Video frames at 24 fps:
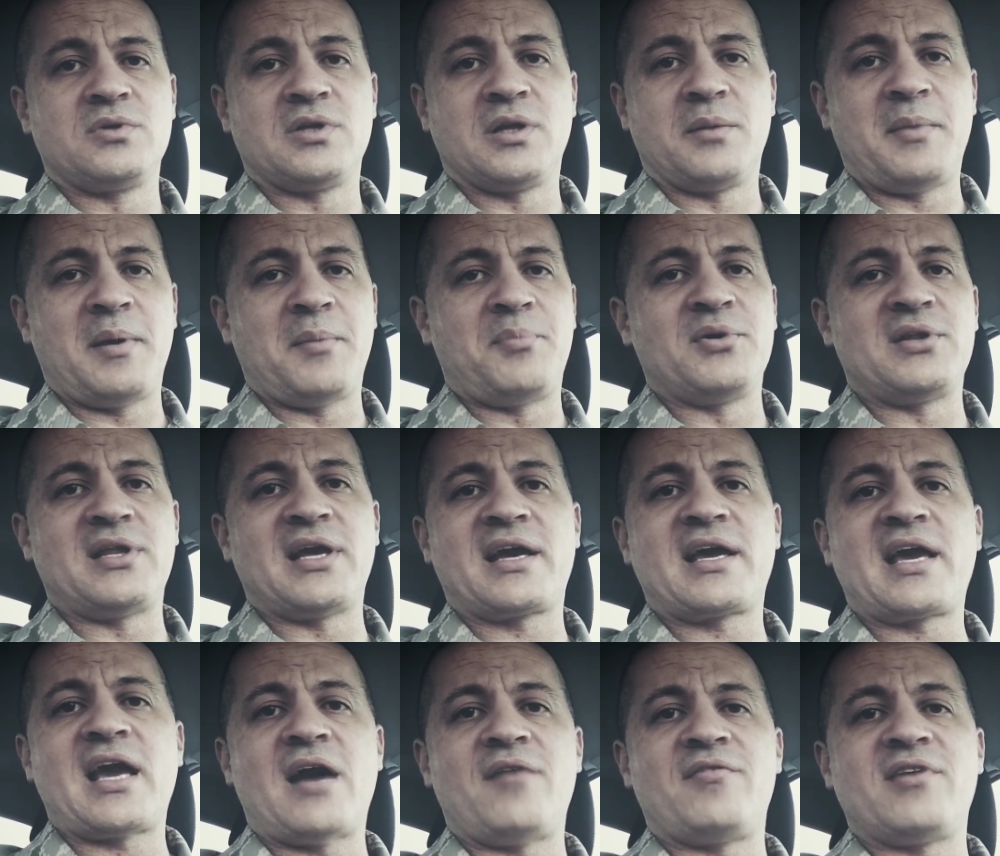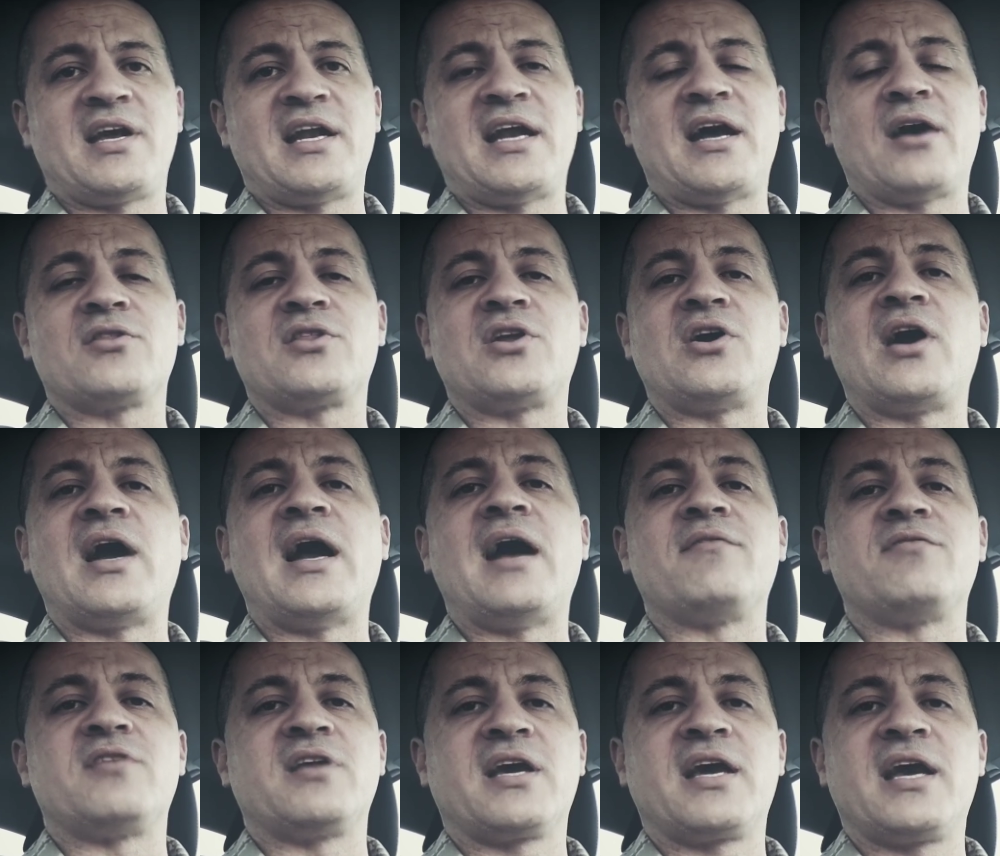Let me put that caveat out there. I
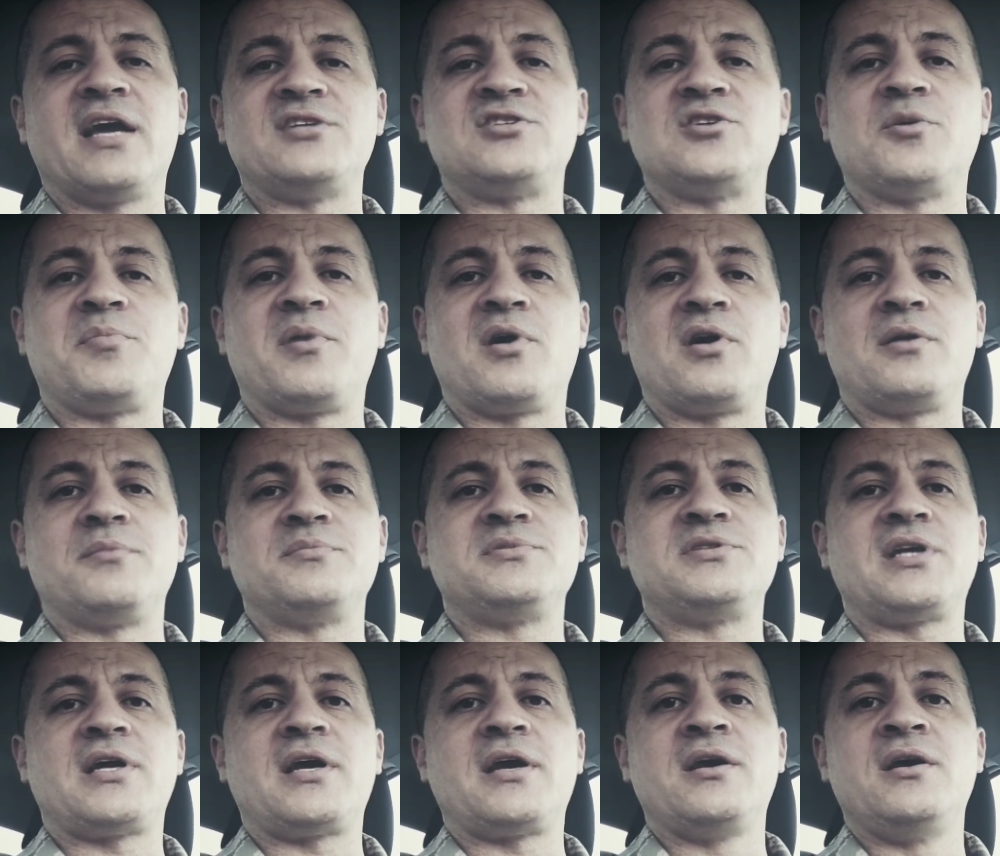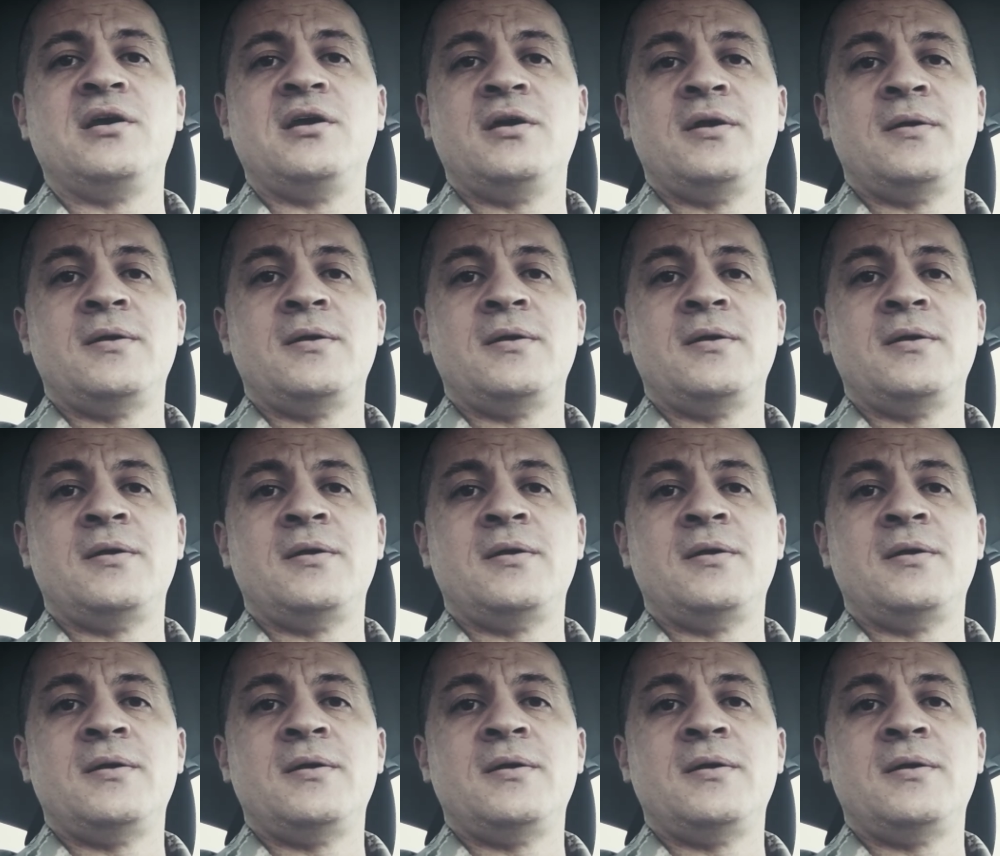have to catch up on them today.